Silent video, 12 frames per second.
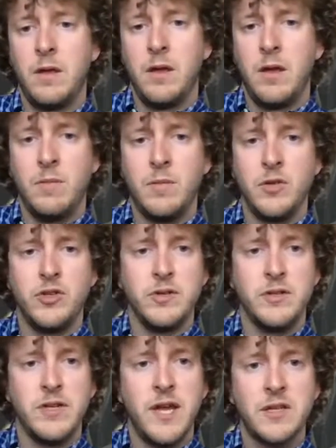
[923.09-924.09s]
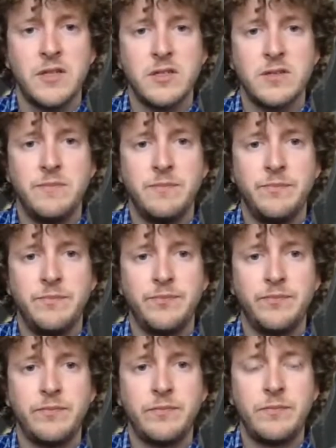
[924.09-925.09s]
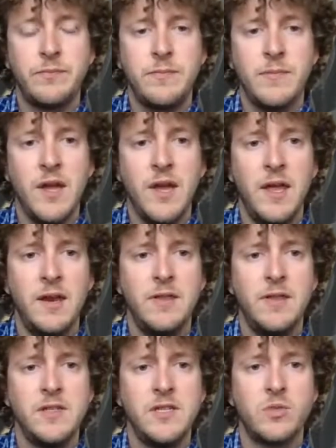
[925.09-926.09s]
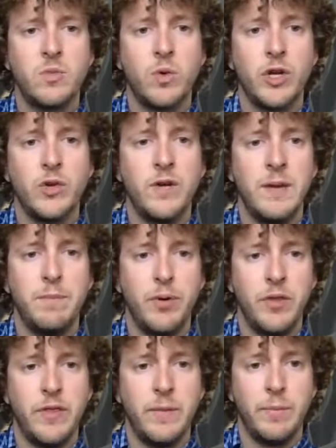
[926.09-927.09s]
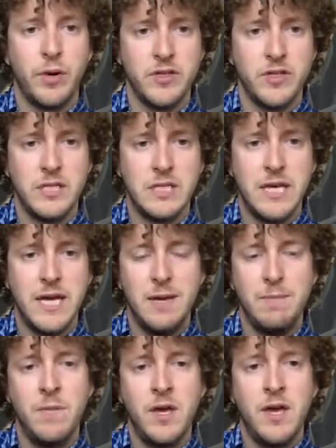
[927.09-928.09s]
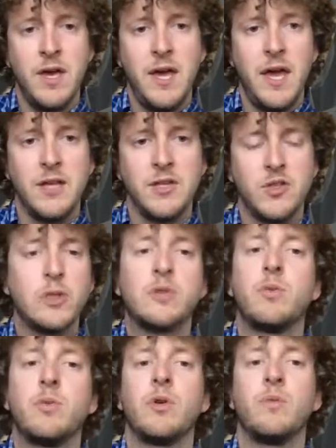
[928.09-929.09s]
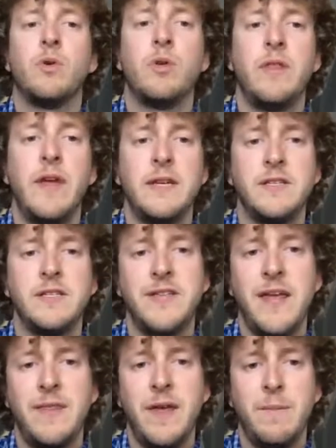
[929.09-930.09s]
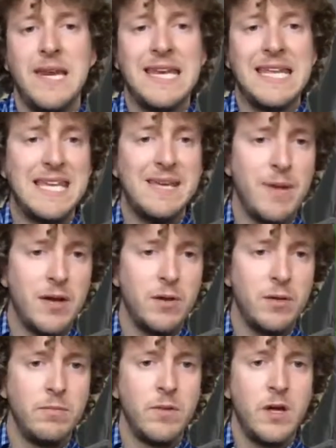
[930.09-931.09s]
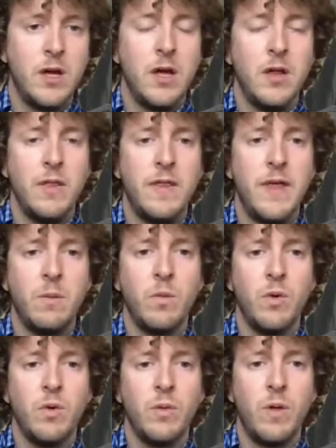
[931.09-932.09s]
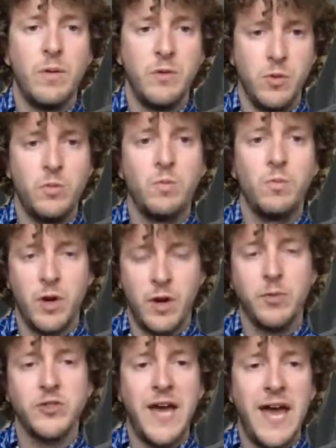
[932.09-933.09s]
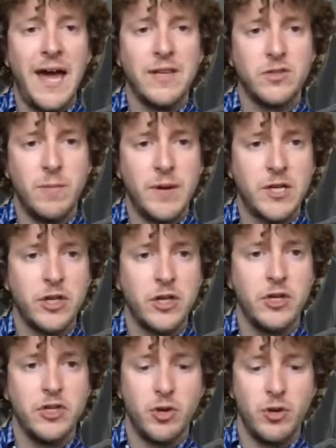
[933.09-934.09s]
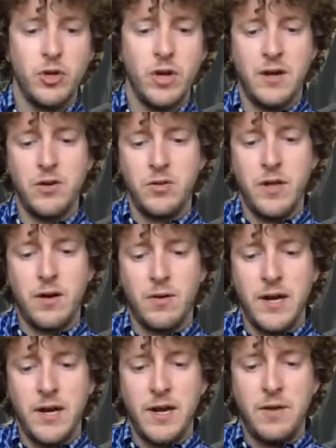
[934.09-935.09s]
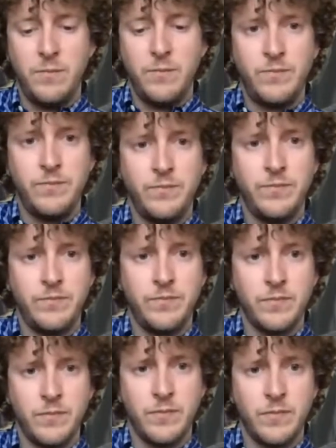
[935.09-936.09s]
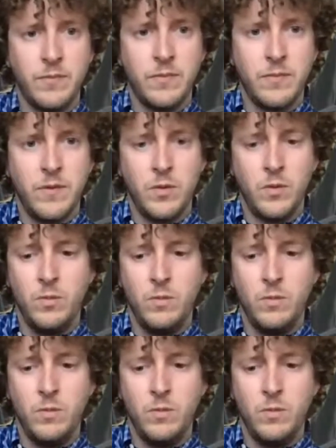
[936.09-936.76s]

I'm going to choose next. And this is where you would input the person's name, and Switchboard will then send them an email that you're able to add. So I'm actually going to show you how to do that right now. I'm